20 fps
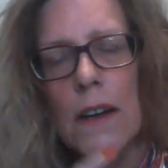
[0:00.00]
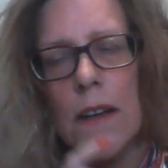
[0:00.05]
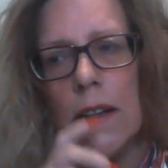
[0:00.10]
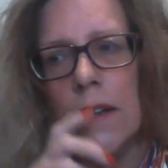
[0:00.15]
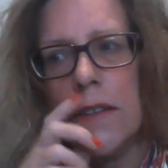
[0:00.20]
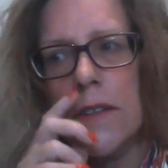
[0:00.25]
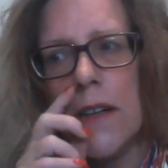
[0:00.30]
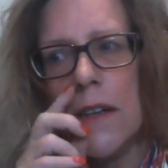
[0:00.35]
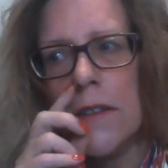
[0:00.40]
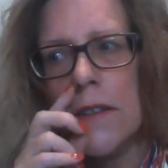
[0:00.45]

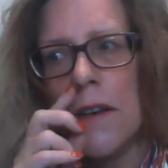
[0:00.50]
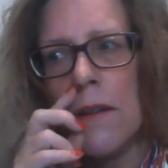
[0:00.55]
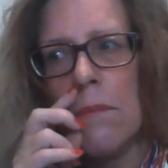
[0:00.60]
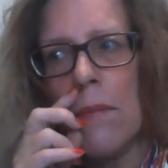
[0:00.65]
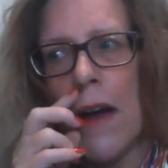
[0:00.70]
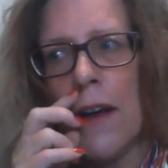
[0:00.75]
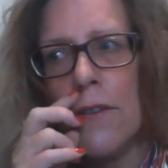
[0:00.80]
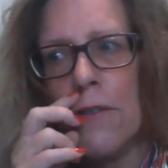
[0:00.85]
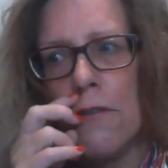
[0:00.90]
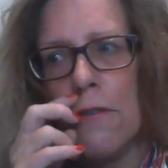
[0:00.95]
It doesn't
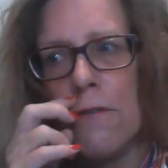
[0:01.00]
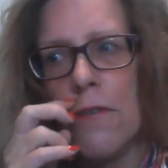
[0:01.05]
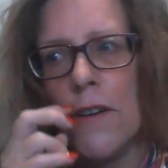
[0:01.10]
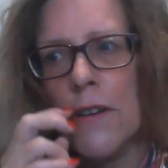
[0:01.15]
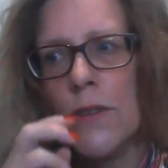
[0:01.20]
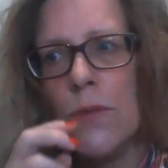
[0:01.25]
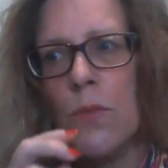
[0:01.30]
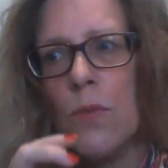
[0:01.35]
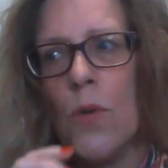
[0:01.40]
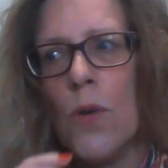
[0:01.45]
matter if I
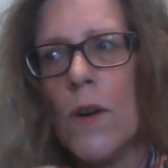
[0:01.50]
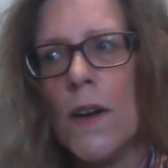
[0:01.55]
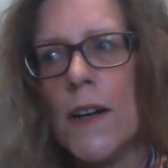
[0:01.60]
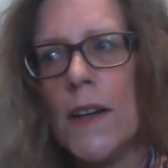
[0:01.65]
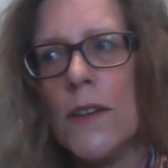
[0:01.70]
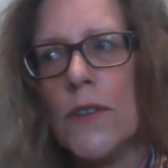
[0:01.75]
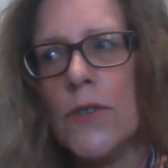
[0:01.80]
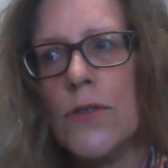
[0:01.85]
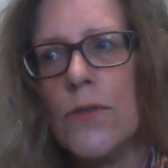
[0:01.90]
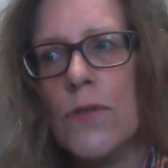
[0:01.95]
was
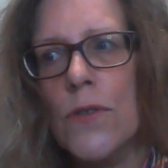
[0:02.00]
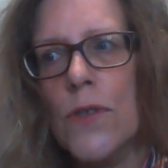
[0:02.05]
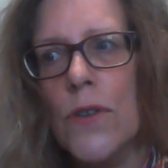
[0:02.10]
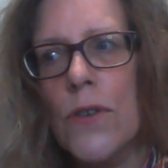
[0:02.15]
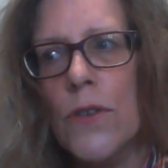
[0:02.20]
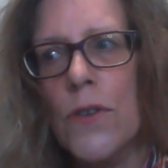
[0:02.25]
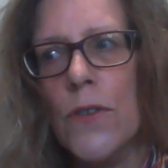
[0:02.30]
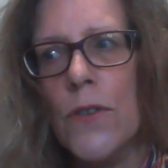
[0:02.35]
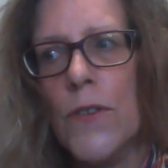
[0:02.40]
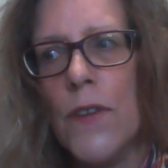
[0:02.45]
walking
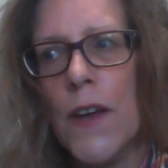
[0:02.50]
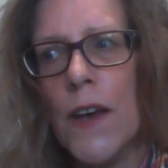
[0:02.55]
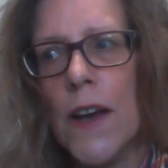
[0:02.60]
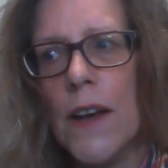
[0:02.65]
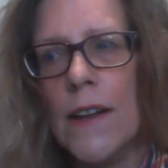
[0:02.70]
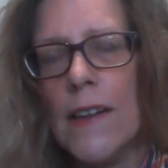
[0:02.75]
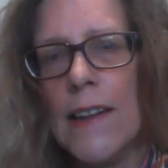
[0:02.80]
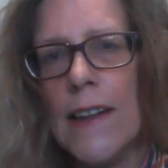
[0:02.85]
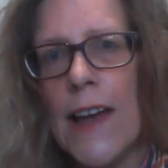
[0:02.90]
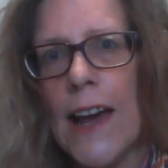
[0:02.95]
through
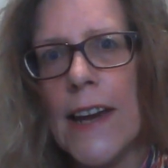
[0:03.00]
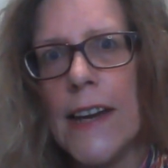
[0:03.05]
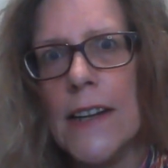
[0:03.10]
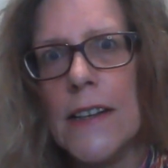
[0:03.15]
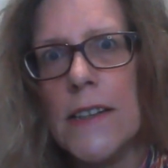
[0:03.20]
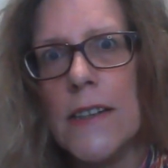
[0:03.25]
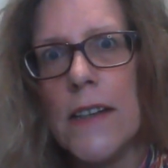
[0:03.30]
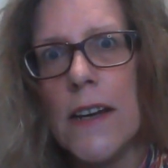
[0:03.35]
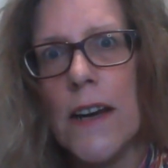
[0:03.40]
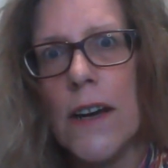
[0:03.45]
the
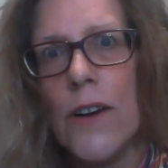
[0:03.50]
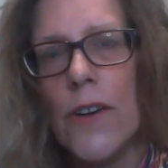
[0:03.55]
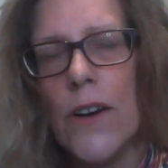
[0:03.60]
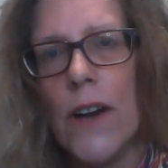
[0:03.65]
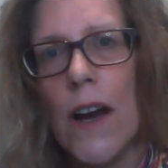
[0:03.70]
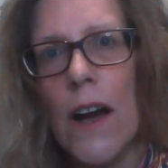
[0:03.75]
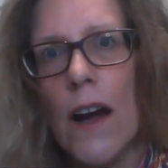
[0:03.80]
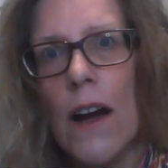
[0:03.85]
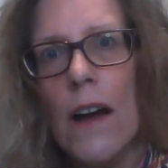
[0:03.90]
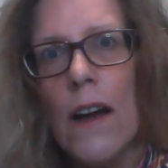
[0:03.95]
laked
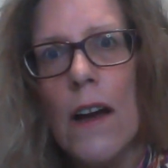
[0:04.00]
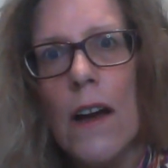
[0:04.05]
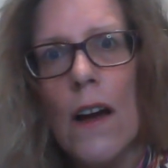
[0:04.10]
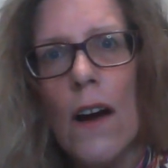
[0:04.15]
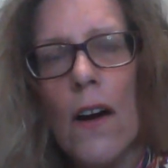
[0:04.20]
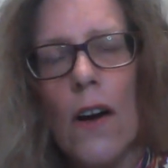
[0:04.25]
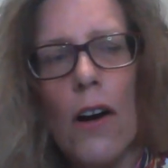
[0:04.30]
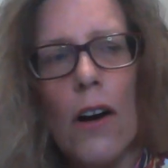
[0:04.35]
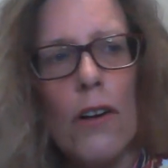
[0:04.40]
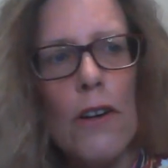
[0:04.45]
area
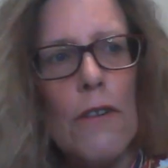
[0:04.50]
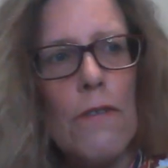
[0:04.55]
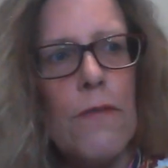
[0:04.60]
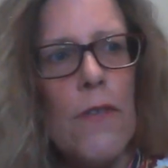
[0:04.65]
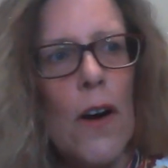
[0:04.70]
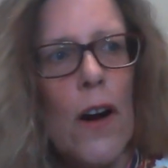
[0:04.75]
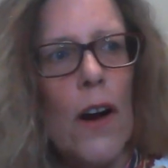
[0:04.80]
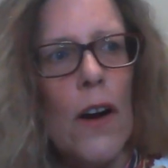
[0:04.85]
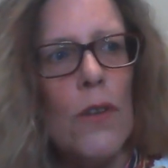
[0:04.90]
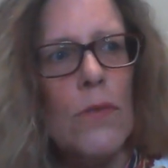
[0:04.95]
or if
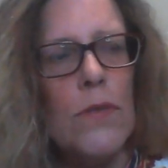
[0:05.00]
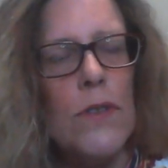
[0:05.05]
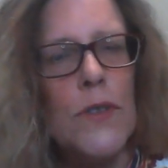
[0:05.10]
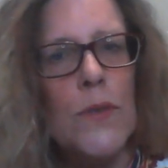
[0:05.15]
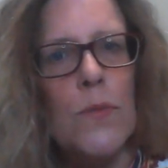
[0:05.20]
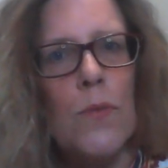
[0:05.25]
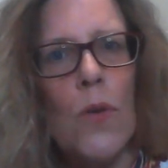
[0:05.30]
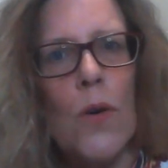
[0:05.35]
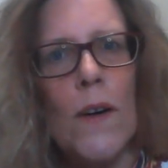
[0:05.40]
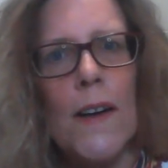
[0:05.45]
I
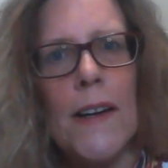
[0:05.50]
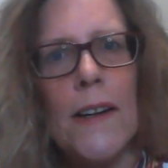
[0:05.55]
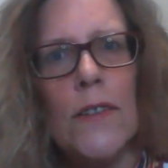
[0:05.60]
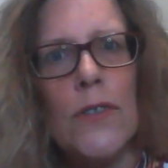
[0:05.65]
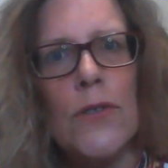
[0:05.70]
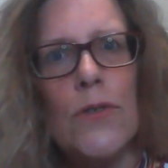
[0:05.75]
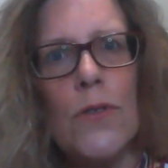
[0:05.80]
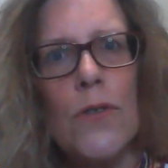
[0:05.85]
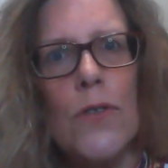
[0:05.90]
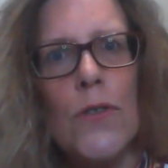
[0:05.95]
was walking
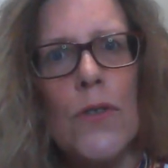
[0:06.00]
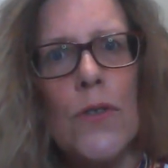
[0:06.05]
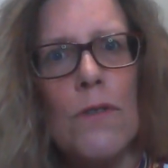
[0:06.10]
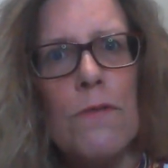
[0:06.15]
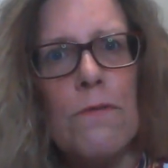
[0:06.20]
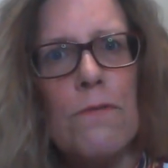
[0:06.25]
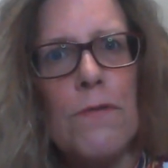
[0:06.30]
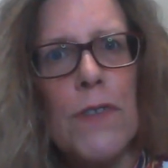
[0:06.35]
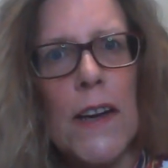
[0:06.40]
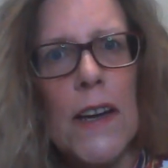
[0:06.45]
through the
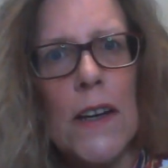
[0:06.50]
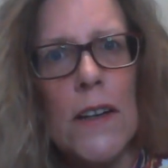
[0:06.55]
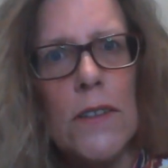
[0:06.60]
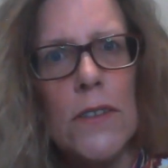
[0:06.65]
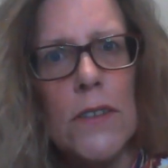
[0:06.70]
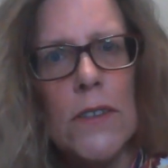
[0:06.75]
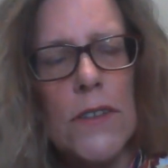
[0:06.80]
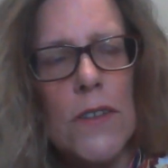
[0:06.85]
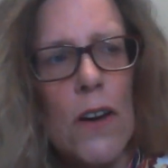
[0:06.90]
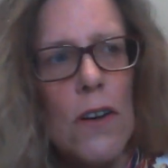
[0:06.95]

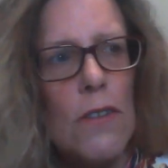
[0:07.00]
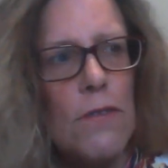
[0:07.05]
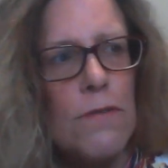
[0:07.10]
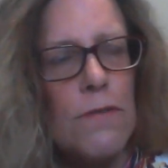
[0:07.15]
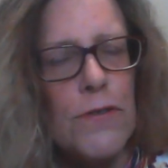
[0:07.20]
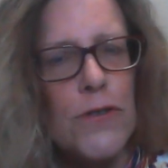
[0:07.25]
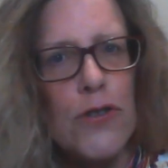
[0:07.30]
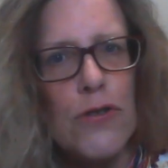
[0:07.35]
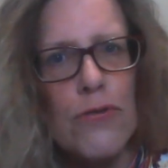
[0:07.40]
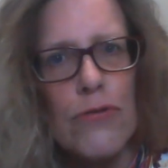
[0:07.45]
fields
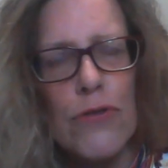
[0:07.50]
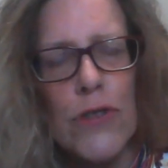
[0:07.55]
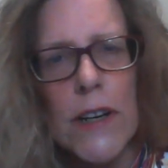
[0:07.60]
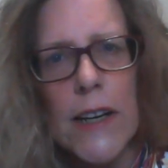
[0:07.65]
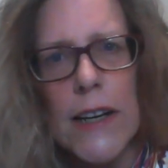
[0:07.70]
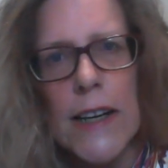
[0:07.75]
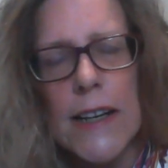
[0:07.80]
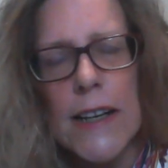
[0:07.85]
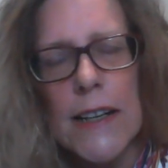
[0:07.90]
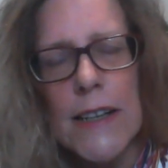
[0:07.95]
of
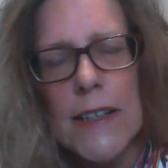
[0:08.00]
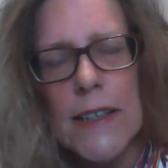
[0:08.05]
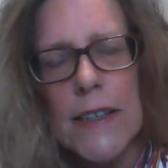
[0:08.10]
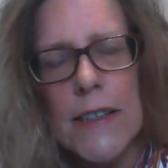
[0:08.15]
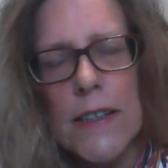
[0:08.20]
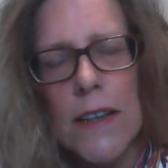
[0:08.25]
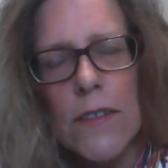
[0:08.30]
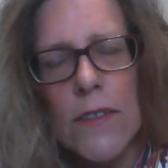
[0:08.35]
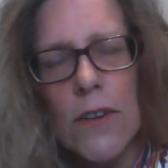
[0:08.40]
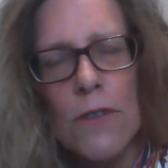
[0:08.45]

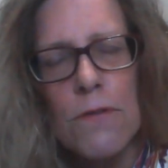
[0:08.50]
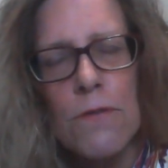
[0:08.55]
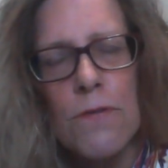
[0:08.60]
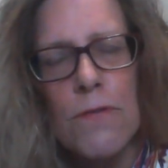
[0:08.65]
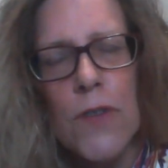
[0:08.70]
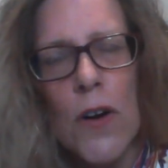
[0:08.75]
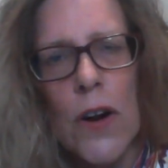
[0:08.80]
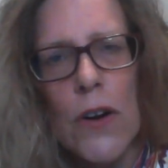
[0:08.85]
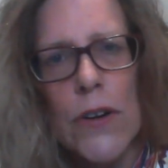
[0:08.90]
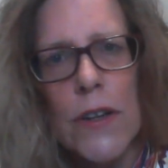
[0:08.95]
trees and the
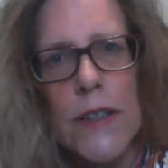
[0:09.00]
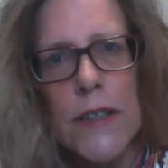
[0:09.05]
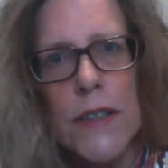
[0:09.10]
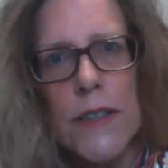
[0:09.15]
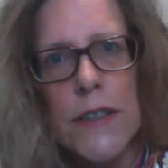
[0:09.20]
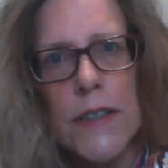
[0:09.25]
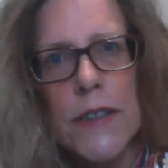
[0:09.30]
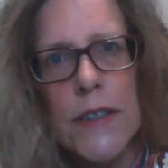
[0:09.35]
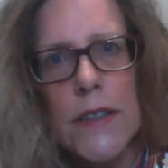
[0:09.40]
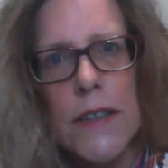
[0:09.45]

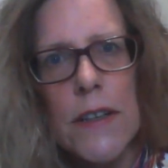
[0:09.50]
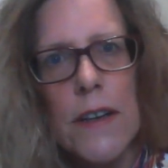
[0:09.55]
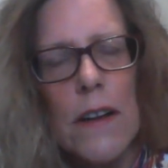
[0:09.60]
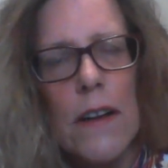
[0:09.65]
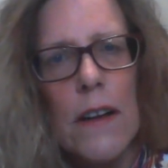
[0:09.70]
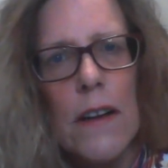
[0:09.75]
forests.